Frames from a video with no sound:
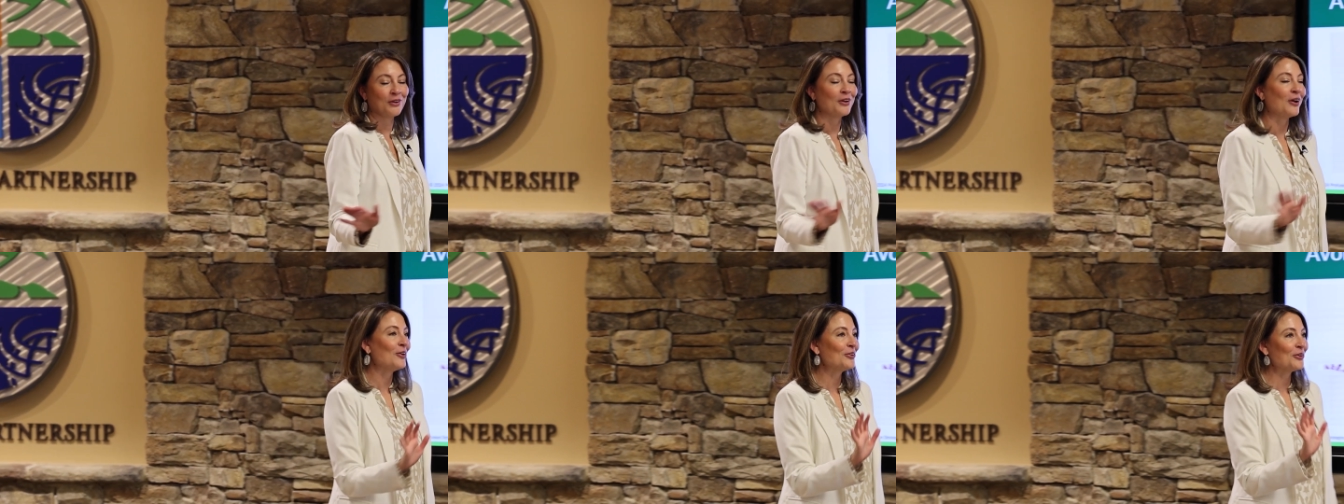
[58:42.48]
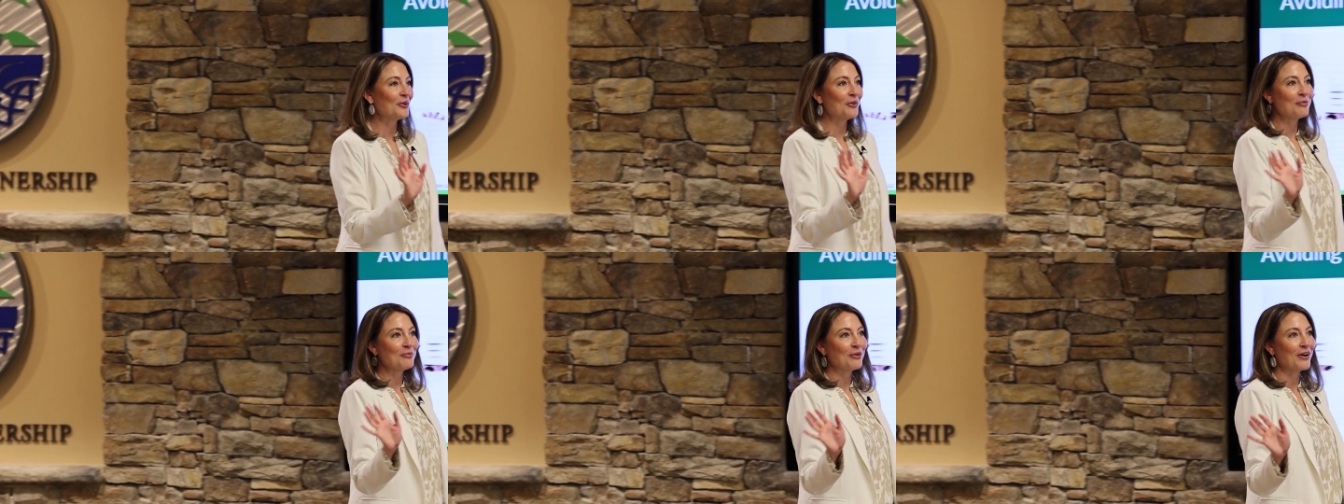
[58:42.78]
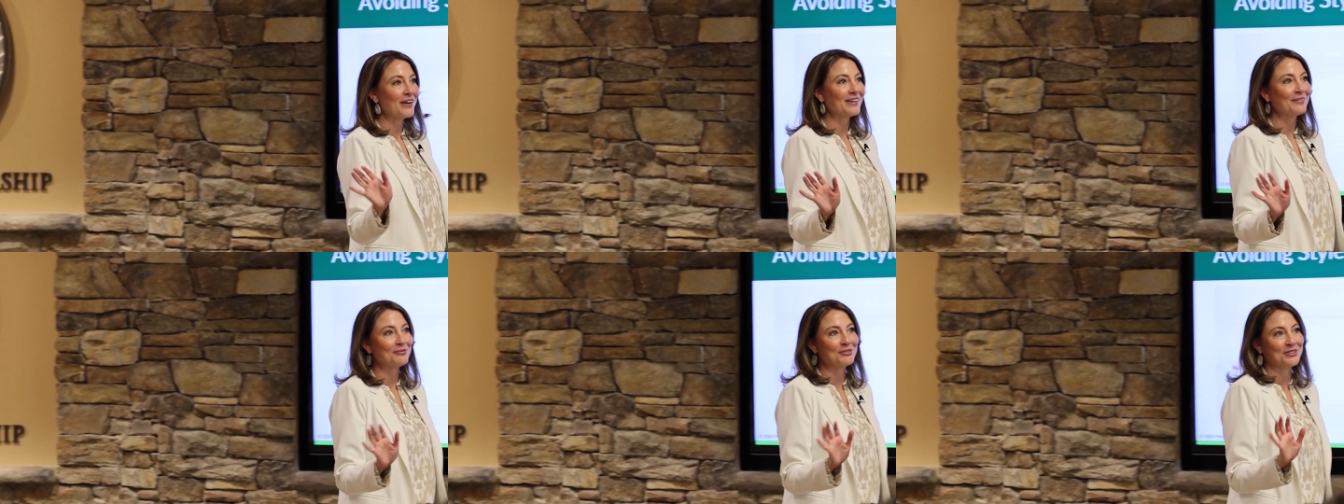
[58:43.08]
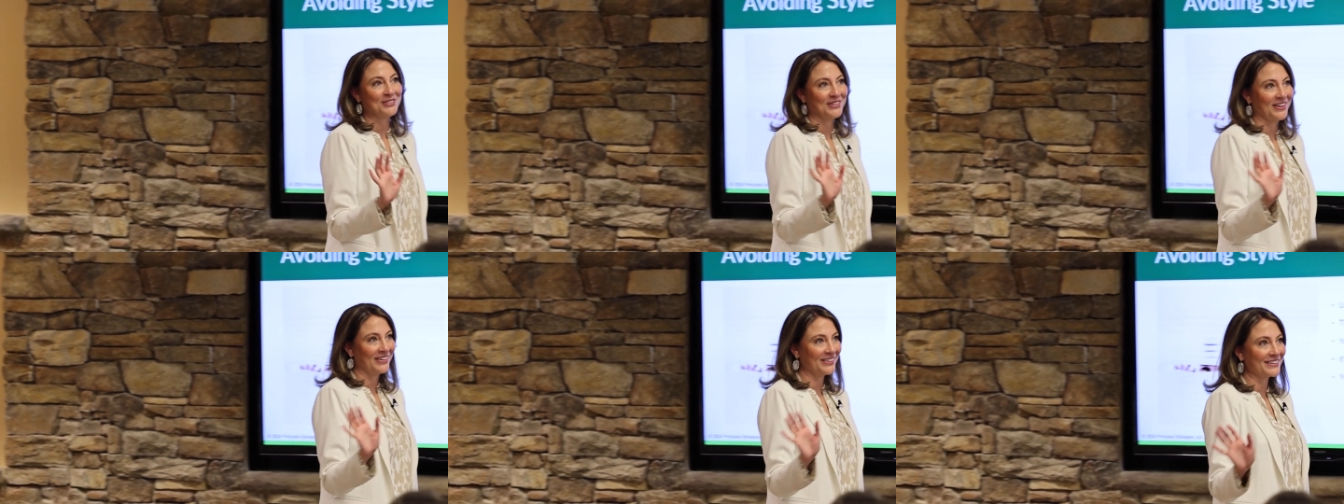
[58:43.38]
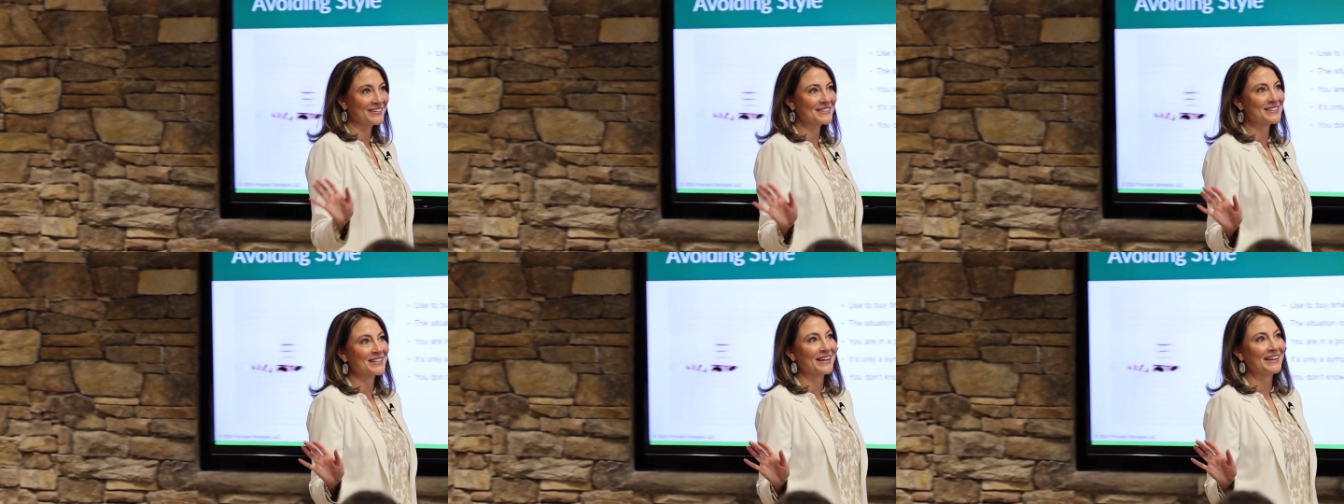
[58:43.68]
We all know I'm right. I'm just not
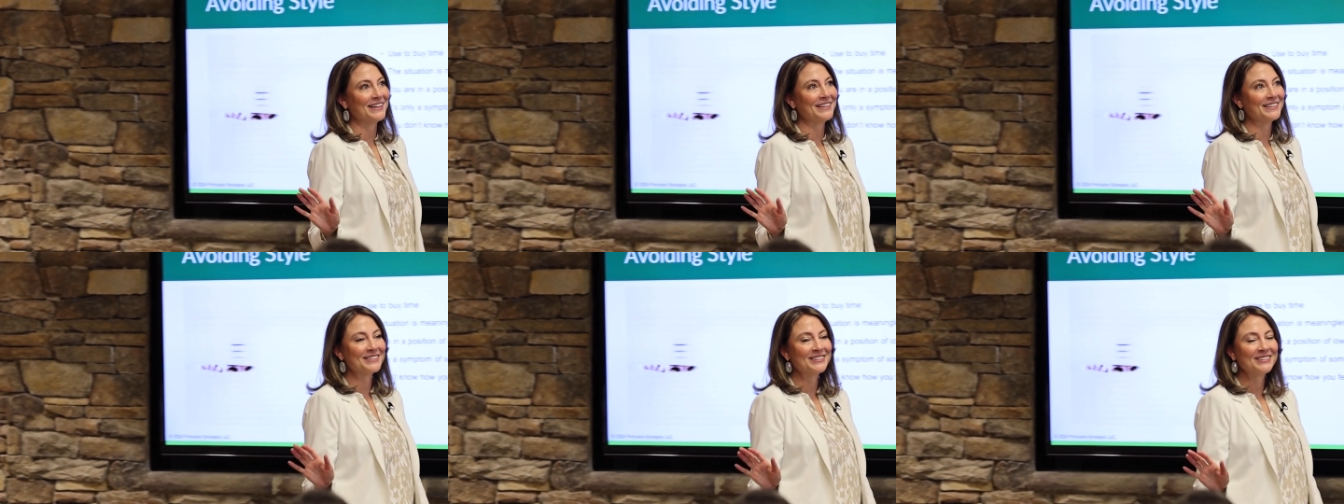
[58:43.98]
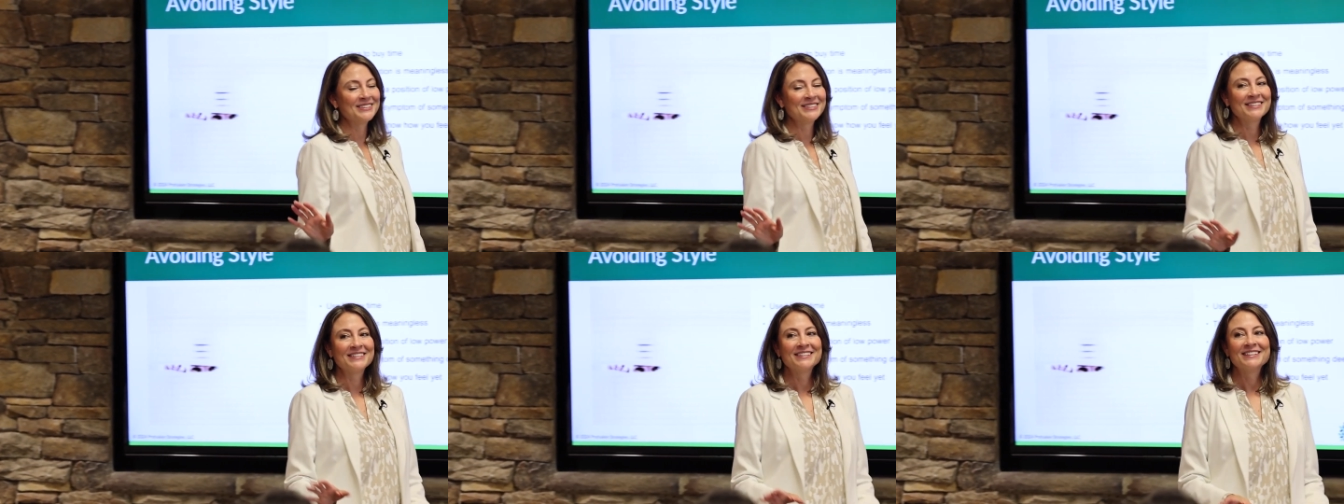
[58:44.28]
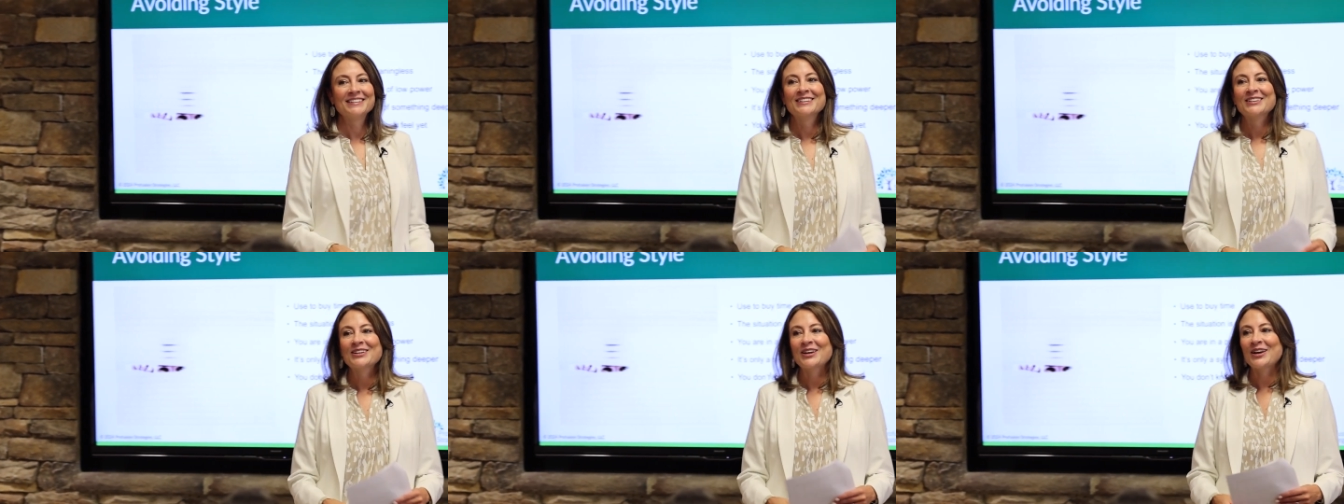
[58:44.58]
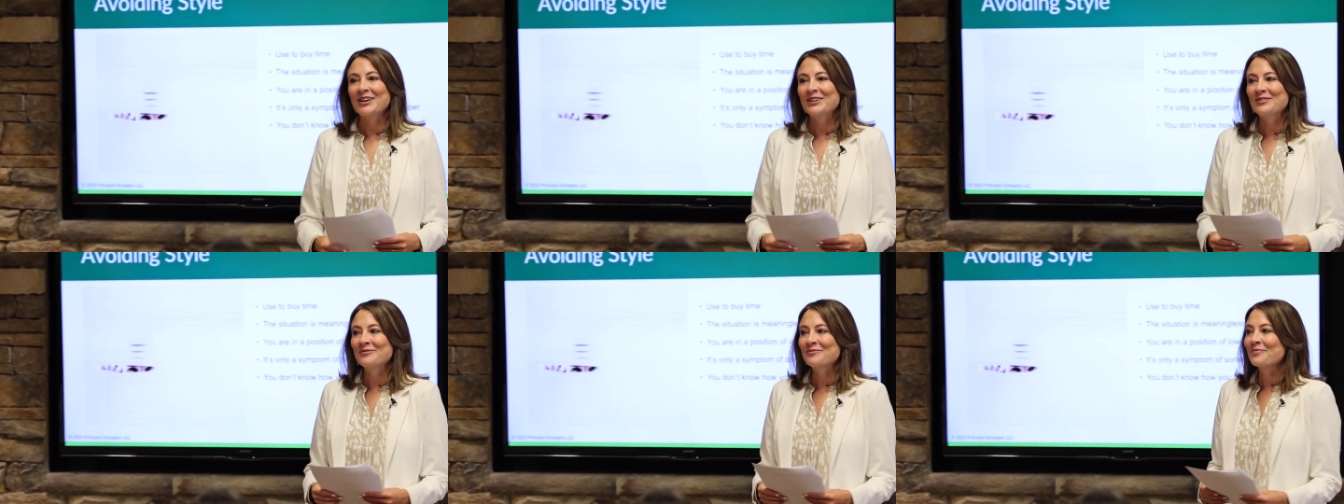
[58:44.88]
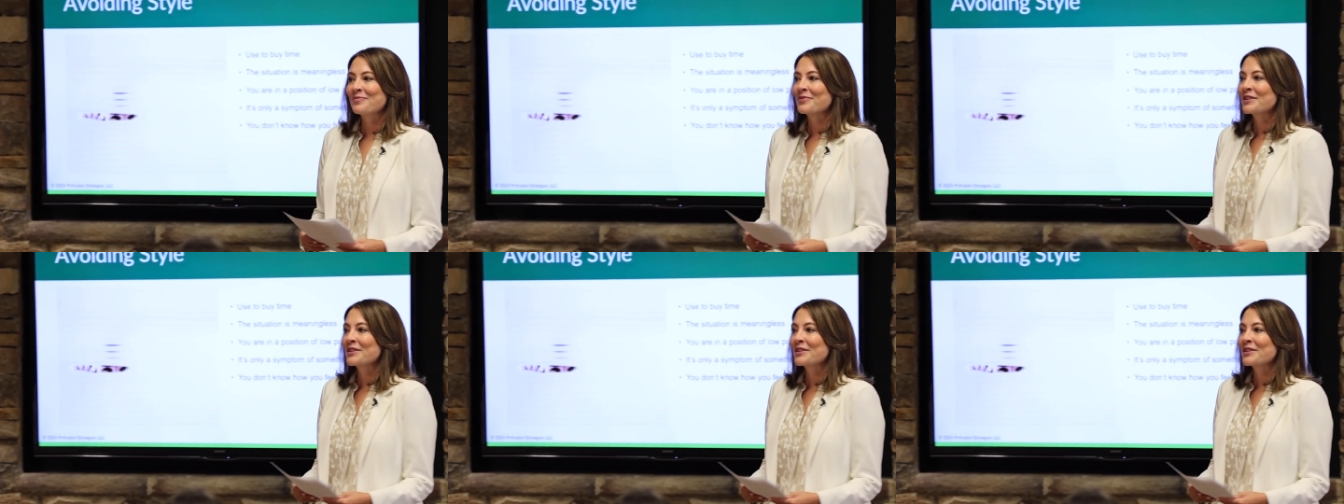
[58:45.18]
going to say it, okay?